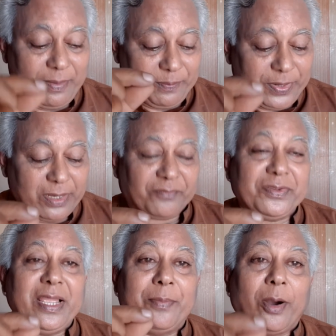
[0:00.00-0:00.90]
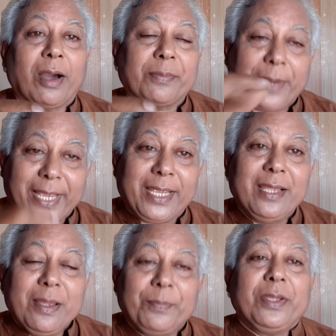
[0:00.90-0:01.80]
P of A bar by
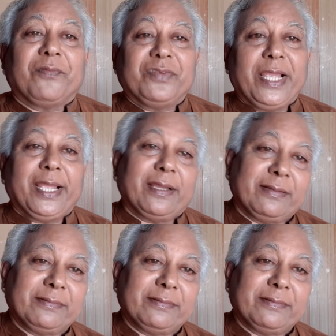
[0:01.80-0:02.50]
P of A.